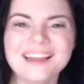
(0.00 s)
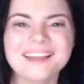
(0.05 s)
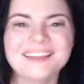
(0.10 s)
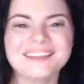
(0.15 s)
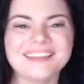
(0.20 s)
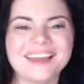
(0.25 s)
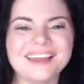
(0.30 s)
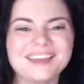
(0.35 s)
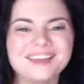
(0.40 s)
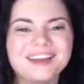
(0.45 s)

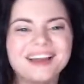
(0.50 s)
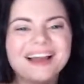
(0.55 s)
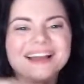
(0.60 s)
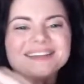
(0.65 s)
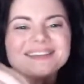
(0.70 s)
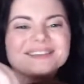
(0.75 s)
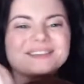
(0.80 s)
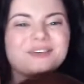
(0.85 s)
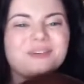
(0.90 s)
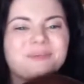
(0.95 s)
Thank you guys
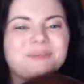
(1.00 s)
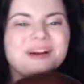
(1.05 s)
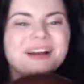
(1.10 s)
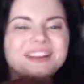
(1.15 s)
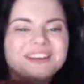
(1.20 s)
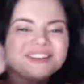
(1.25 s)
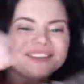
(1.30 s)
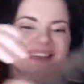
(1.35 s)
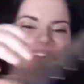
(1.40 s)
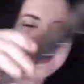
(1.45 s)
so
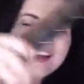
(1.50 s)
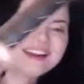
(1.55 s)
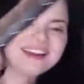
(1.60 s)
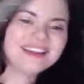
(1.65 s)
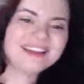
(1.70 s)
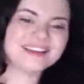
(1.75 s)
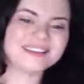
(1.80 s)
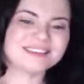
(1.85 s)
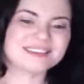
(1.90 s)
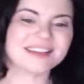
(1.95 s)
much. That
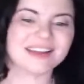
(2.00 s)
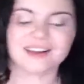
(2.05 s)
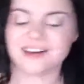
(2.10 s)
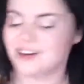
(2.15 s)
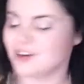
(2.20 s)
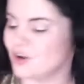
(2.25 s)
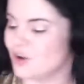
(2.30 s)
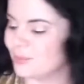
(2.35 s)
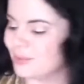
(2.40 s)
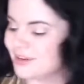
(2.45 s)
is
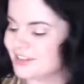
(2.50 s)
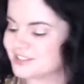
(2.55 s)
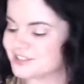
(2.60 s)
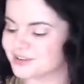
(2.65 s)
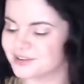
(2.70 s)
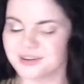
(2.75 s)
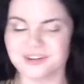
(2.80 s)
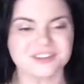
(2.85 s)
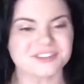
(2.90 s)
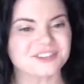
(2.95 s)
Nobody's
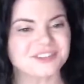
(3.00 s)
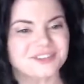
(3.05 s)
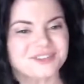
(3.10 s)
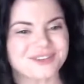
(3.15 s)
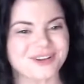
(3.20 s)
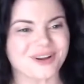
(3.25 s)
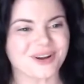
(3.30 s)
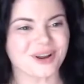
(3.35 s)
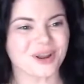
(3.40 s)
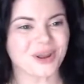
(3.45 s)
Girl's
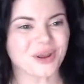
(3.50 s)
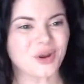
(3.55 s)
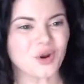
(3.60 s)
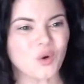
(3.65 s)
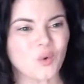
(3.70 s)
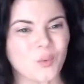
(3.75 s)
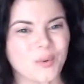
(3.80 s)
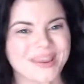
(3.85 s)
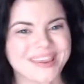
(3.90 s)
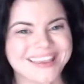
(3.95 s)
song
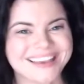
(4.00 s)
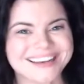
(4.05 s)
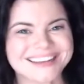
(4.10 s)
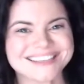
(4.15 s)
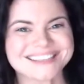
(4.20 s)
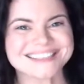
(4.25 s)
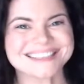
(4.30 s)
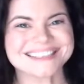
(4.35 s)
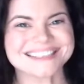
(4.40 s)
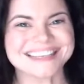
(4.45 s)
Queen
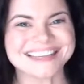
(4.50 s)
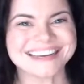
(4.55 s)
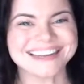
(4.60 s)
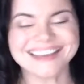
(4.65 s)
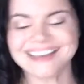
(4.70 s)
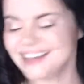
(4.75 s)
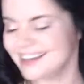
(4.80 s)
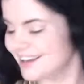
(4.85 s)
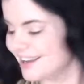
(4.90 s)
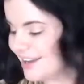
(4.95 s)

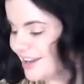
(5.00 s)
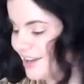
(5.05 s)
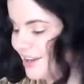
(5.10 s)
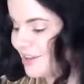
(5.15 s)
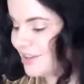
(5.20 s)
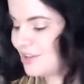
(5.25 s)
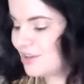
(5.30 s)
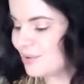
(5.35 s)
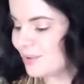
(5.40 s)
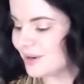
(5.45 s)
City.
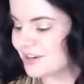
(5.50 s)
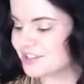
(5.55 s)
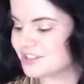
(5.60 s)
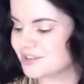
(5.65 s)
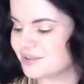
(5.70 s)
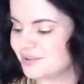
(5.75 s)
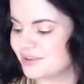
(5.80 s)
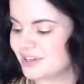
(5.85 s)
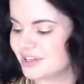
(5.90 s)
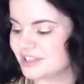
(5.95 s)
You are
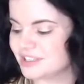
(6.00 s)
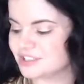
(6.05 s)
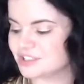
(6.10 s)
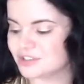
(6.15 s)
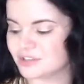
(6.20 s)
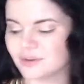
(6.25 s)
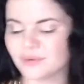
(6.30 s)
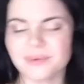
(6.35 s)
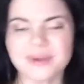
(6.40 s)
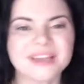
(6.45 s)
tuned into
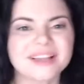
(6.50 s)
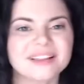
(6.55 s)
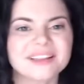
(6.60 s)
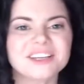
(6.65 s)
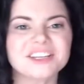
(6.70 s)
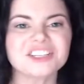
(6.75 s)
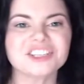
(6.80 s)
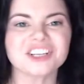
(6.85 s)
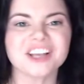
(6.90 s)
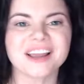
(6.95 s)
the weekly
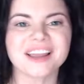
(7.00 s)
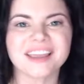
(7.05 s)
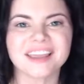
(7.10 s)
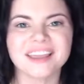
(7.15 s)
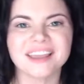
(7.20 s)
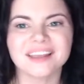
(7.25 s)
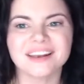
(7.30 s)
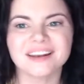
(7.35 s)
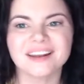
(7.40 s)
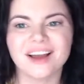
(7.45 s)

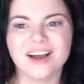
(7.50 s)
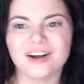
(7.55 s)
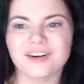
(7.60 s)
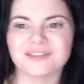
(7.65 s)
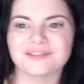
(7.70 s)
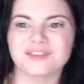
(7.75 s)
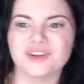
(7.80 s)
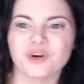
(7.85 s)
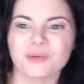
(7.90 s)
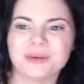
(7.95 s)
check-in of
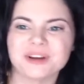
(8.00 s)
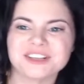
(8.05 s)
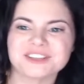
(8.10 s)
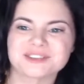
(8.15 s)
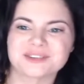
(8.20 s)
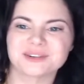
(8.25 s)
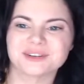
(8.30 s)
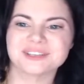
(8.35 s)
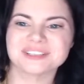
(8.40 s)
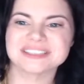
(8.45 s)
Nobody's
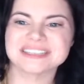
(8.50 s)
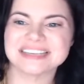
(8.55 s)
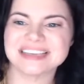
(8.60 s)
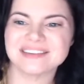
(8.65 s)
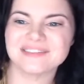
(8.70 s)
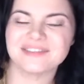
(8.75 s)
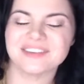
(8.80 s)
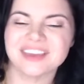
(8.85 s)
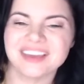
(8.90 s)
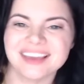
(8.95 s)
Girl
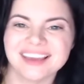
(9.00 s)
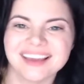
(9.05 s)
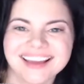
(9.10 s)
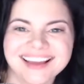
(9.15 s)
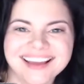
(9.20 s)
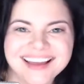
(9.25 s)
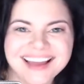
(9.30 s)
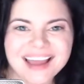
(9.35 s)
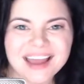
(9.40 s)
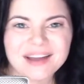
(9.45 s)
TV.
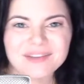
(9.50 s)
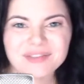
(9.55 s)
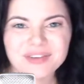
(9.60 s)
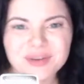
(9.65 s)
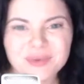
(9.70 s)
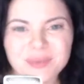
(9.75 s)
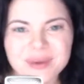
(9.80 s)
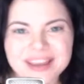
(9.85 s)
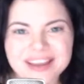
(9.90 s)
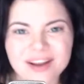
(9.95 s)
Every
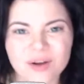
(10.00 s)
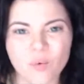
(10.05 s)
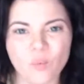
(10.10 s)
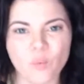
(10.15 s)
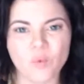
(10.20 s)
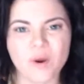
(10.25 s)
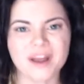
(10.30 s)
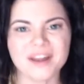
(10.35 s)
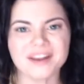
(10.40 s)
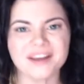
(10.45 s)
week,
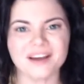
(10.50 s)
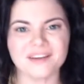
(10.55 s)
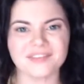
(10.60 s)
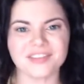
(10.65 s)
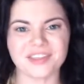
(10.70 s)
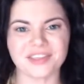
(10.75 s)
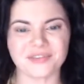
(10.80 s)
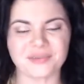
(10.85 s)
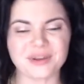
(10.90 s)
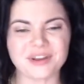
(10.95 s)
one of the
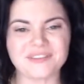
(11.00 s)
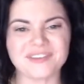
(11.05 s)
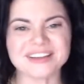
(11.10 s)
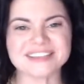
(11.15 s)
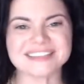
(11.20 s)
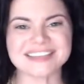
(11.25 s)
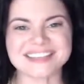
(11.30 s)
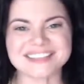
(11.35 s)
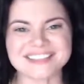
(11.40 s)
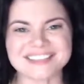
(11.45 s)
three of us
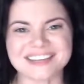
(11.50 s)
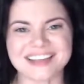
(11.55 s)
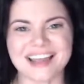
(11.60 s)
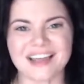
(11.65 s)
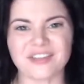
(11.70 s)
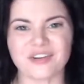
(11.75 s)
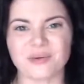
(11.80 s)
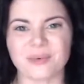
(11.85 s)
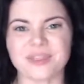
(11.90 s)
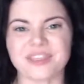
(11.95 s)
gets
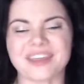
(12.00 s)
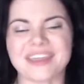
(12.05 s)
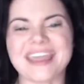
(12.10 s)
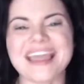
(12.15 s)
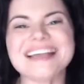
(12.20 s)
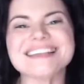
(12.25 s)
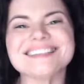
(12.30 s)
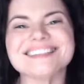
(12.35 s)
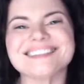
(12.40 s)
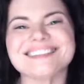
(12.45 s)
together with a
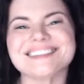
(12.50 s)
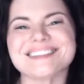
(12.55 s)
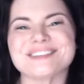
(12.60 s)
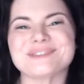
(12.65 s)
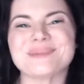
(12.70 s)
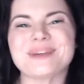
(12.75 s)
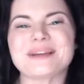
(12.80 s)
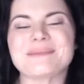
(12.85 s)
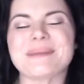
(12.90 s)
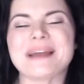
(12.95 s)
guest. This
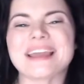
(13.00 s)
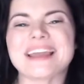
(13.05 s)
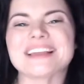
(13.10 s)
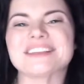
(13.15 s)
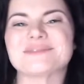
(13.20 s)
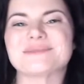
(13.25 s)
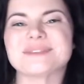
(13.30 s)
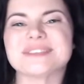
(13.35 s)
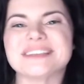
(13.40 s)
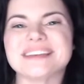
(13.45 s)
week, my
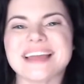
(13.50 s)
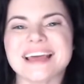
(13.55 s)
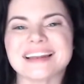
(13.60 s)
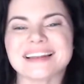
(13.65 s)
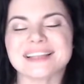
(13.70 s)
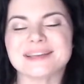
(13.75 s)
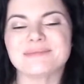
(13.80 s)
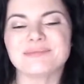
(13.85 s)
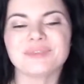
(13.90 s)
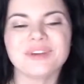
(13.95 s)
guest was
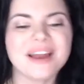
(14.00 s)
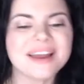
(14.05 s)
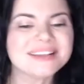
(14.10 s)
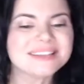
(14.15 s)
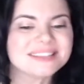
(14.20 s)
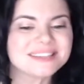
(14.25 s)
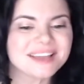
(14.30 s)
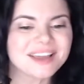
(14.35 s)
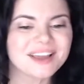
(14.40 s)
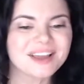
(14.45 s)
Natalie
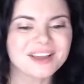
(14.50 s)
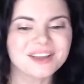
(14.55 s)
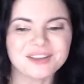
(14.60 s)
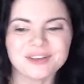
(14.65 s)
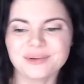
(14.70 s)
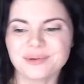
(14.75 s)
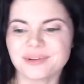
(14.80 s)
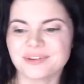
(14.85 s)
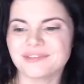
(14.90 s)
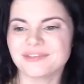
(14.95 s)
Price. You
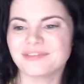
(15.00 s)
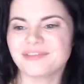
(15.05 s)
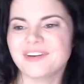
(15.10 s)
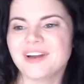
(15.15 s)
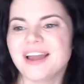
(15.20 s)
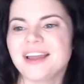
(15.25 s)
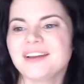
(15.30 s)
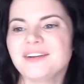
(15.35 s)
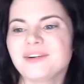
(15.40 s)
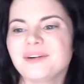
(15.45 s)
can
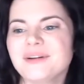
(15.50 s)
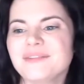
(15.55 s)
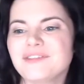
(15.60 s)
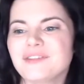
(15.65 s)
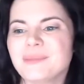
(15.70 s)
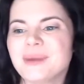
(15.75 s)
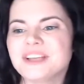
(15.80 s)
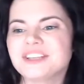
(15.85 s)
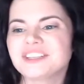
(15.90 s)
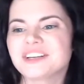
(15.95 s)
find her
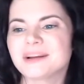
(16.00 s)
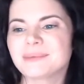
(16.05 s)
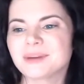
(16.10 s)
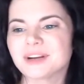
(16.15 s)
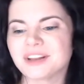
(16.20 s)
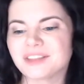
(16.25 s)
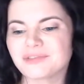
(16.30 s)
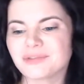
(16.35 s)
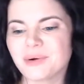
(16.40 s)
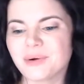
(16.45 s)
information. I'm going
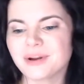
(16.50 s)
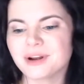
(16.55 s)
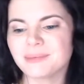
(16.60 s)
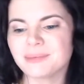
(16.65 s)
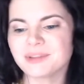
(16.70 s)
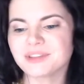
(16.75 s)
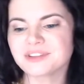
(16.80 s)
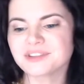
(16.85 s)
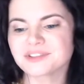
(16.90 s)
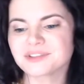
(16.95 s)
to throw it up on
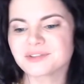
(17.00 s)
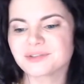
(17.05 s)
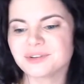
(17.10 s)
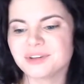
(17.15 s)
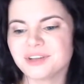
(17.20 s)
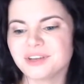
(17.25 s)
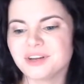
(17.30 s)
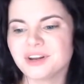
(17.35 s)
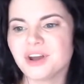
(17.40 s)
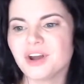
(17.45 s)
the screen